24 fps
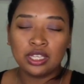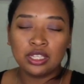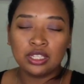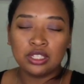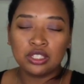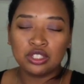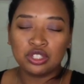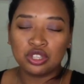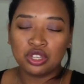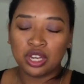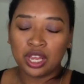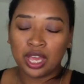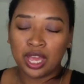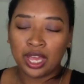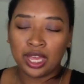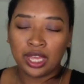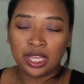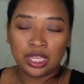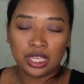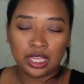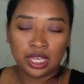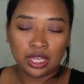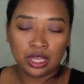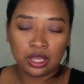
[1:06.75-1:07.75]
today,
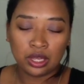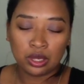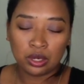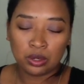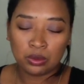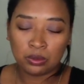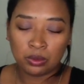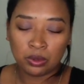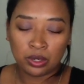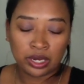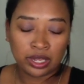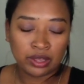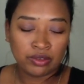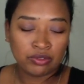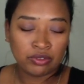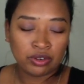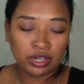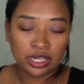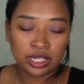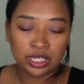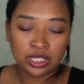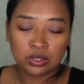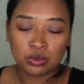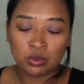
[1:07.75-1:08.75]
whatever it is,